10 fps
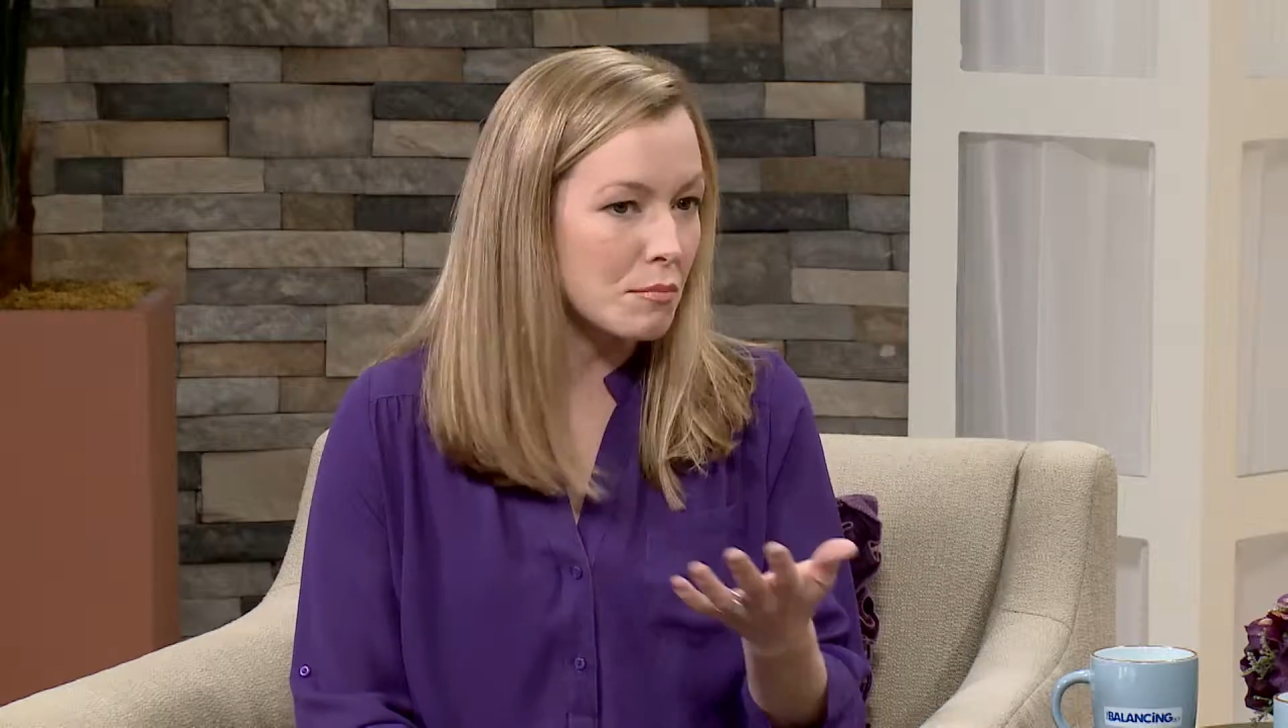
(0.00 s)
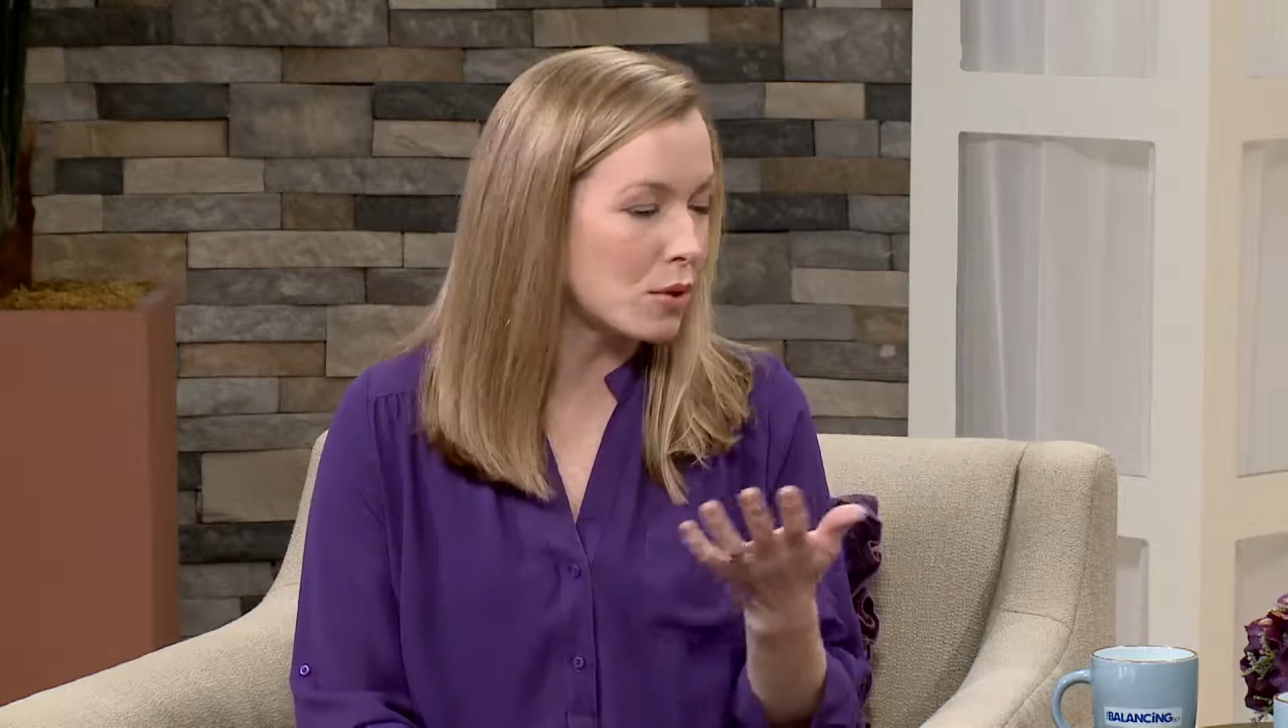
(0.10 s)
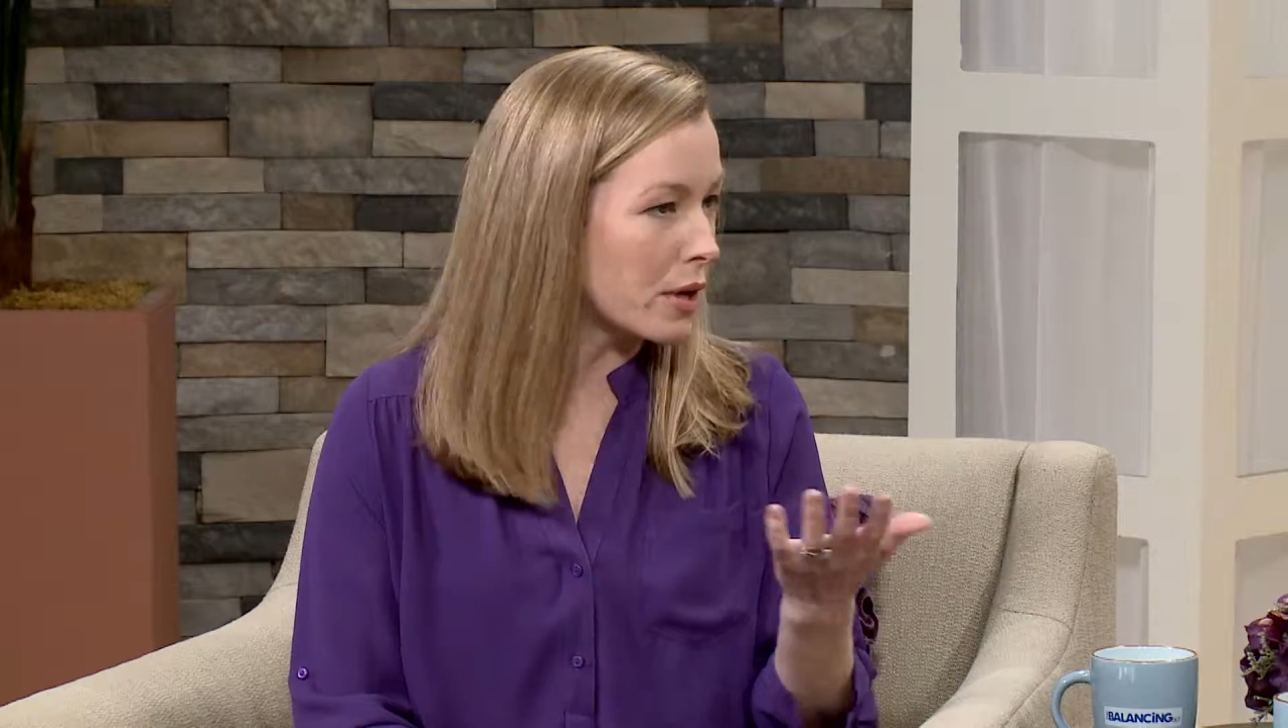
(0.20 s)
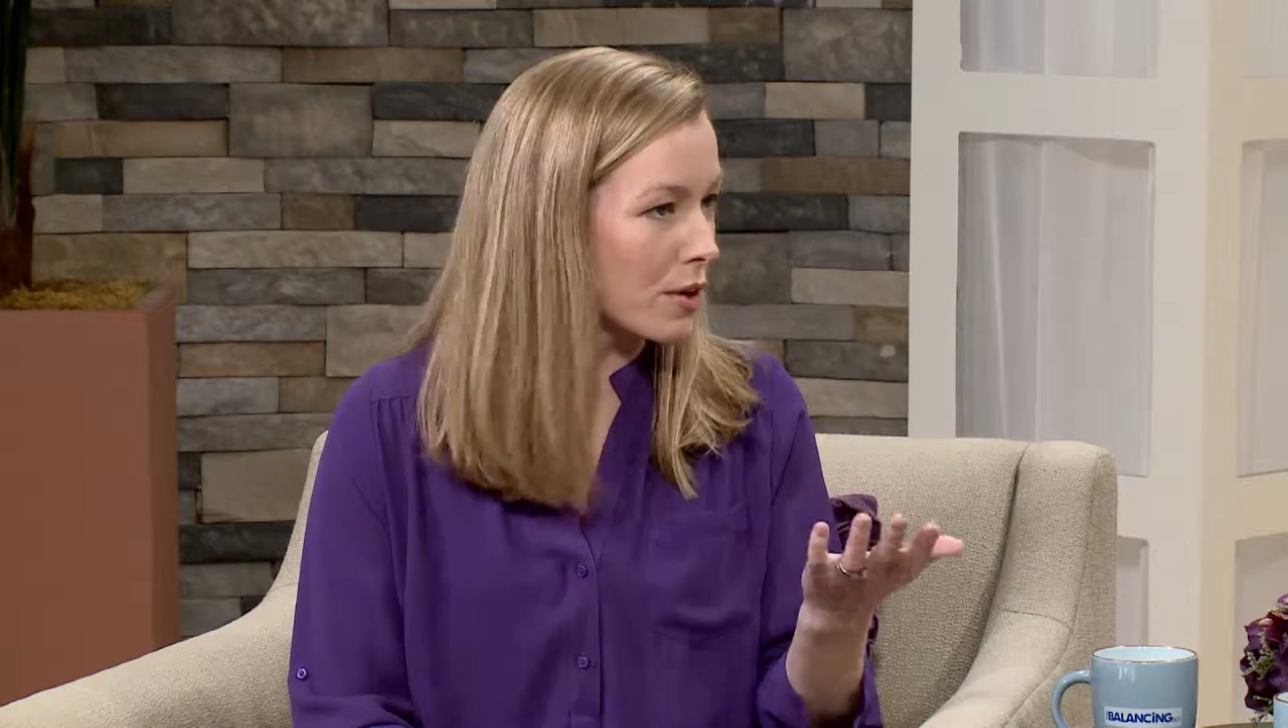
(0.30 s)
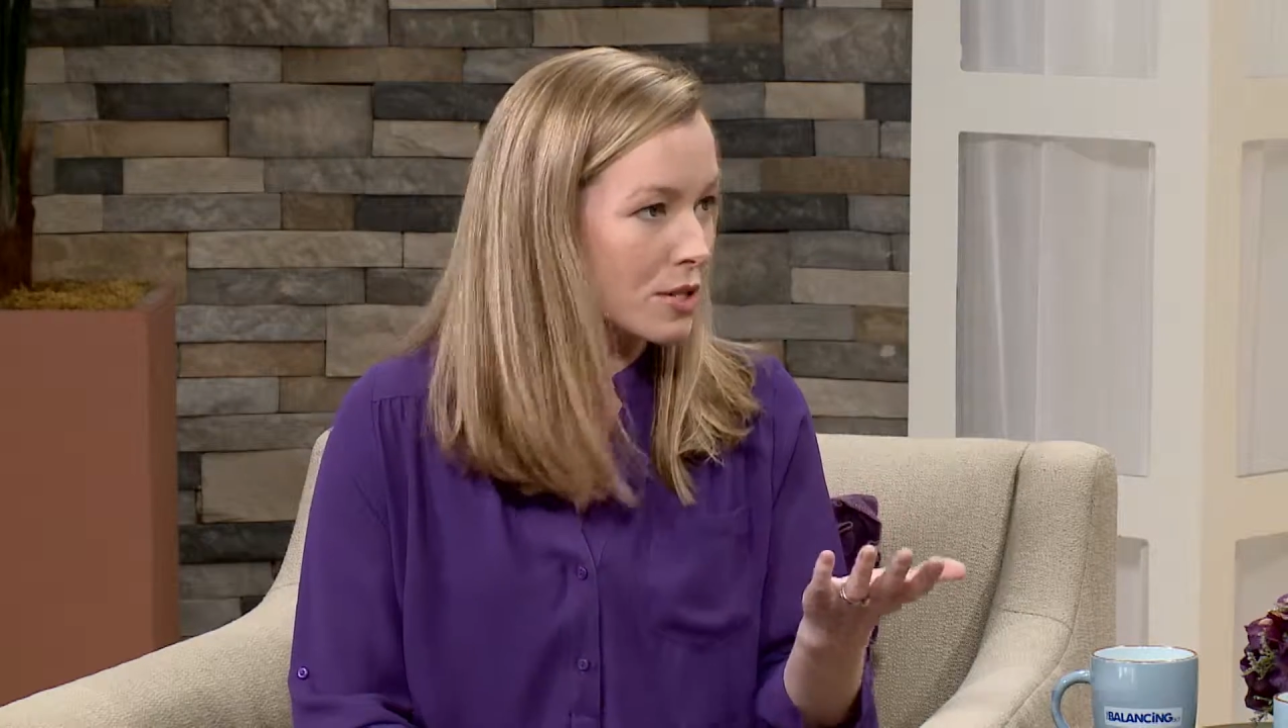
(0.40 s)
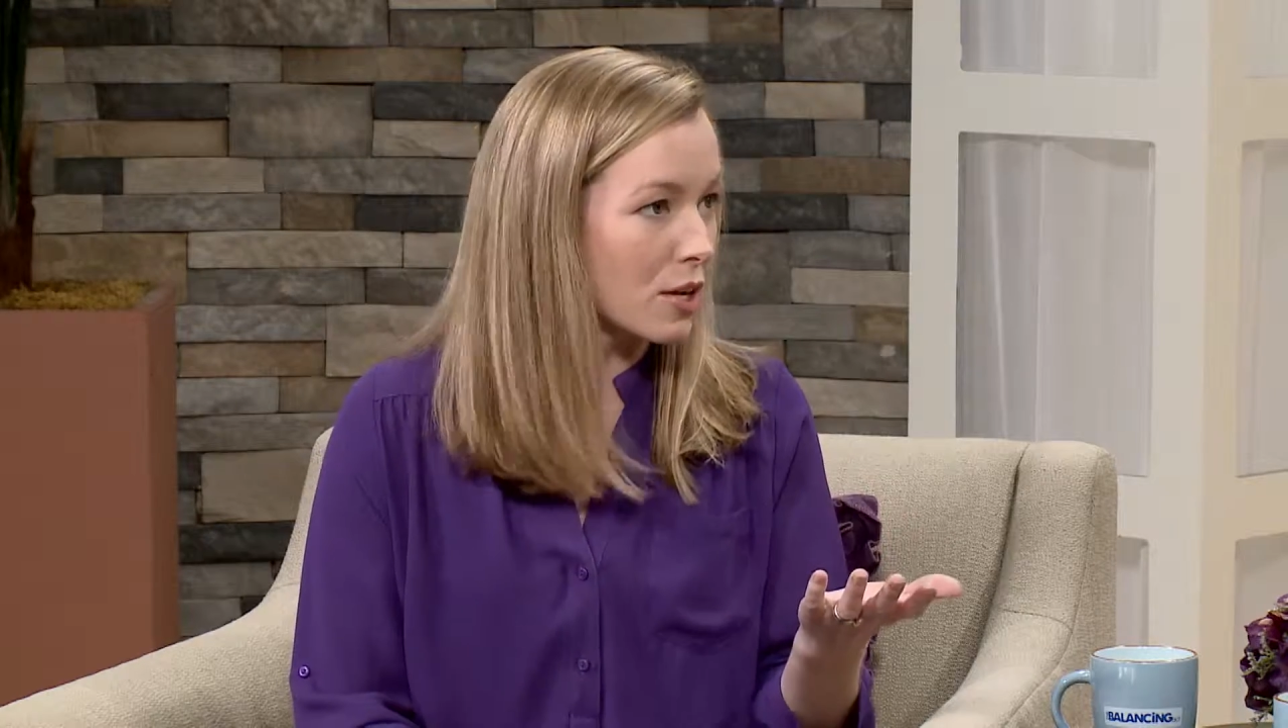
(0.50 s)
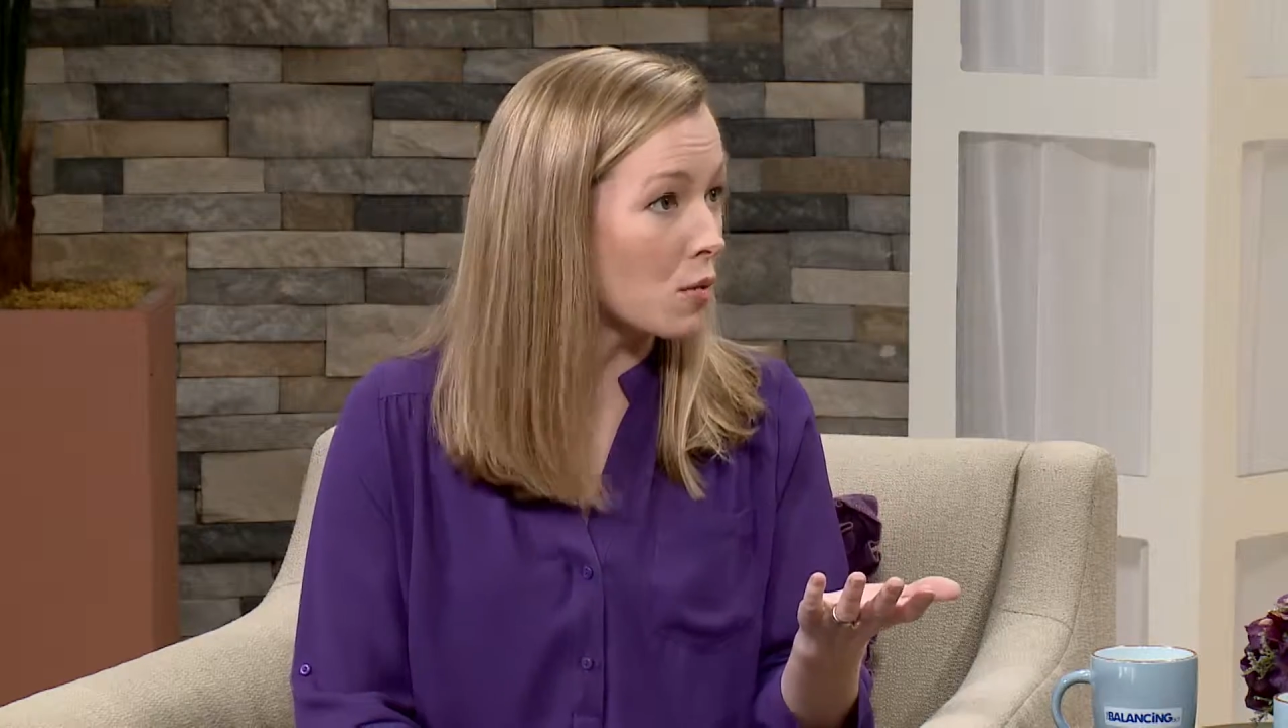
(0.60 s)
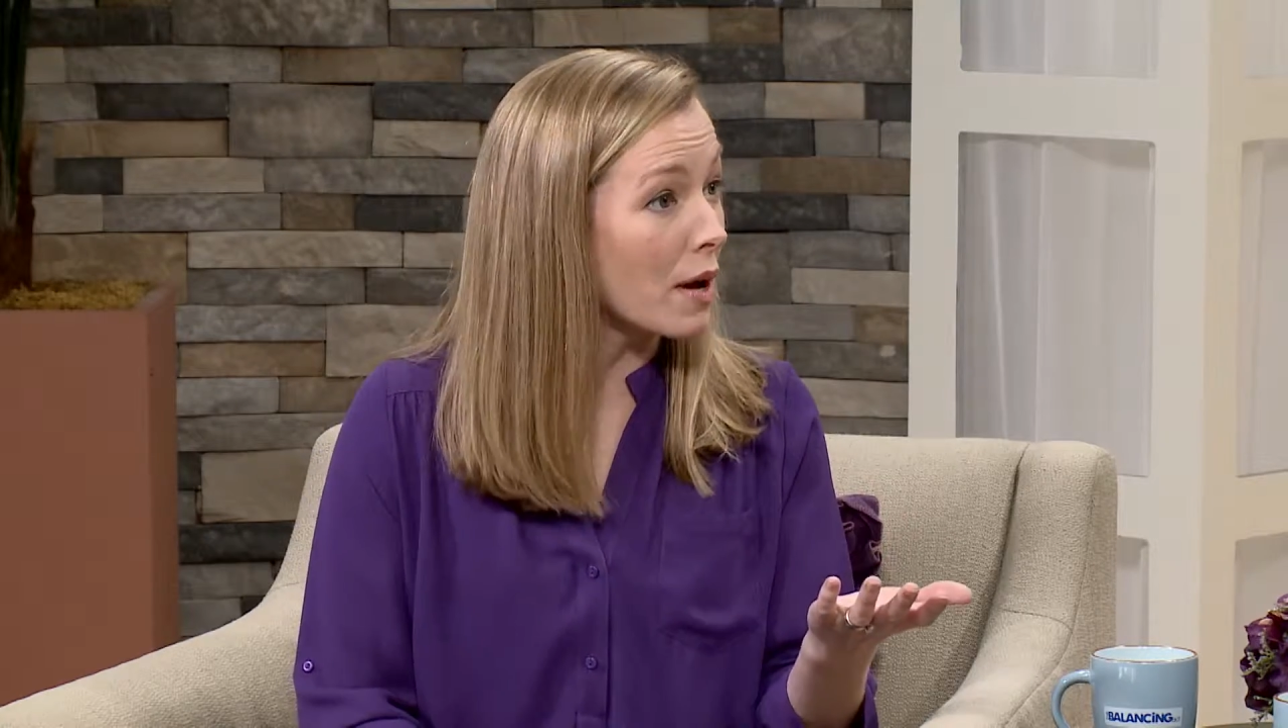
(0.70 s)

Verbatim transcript: employer is going to